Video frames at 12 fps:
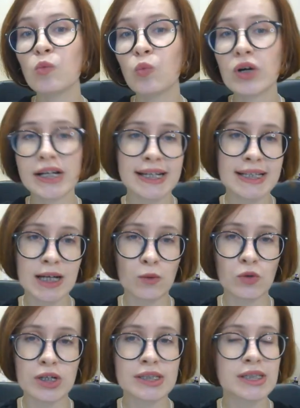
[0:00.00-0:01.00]
the working
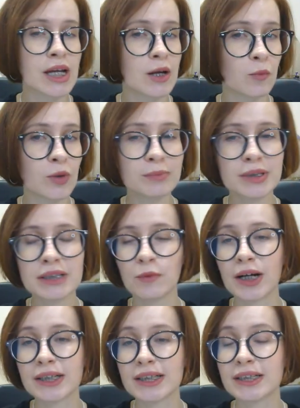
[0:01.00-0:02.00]
hours will be
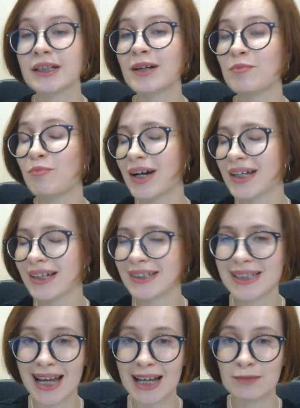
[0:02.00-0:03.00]
divided by
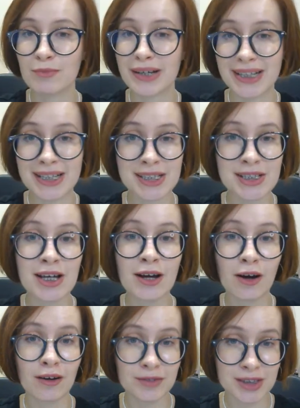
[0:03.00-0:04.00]
10 minutes
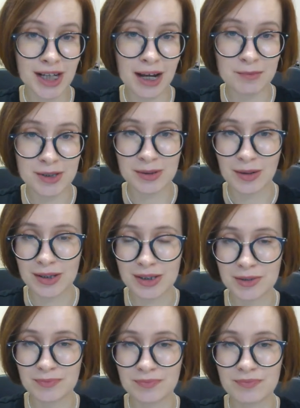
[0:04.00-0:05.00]
of time
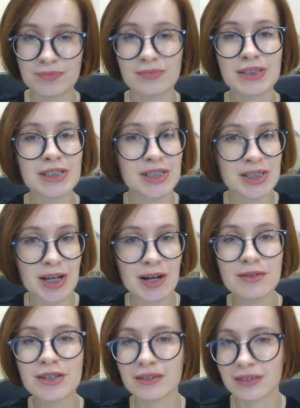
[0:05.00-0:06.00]
slots.
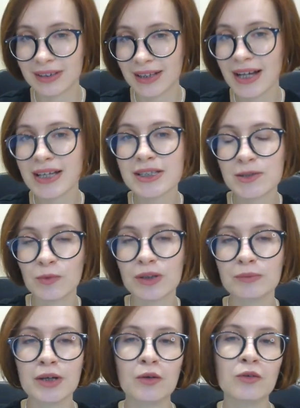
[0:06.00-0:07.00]
So your clients
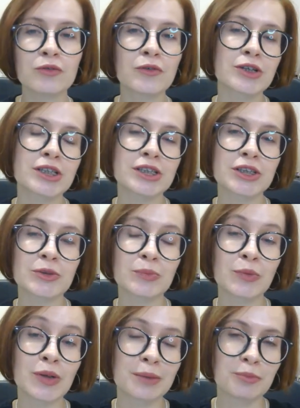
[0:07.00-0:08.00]
will be offered to
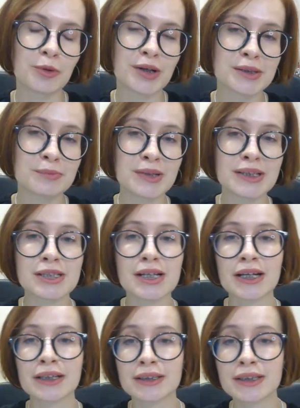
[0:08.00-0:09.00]
book appointments
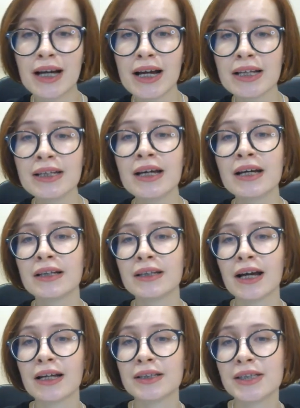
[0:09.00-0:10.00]
at 9,
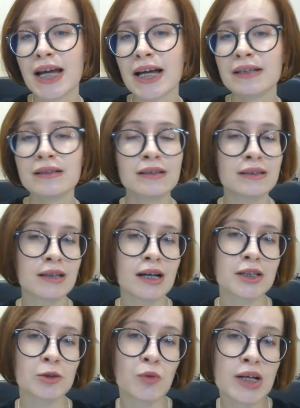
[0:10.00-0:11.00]
9:10,
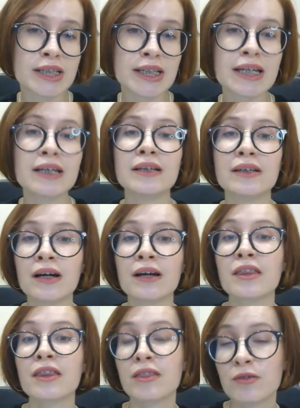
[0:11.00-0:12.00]
9:20,
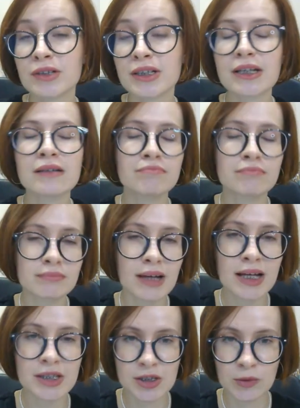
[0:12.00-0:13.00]
9:30,
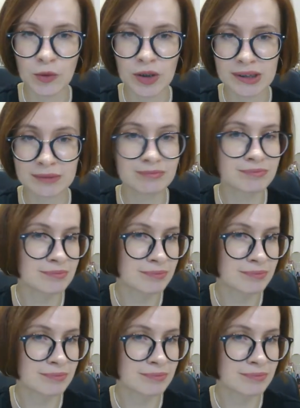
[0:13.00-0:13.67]
and so on,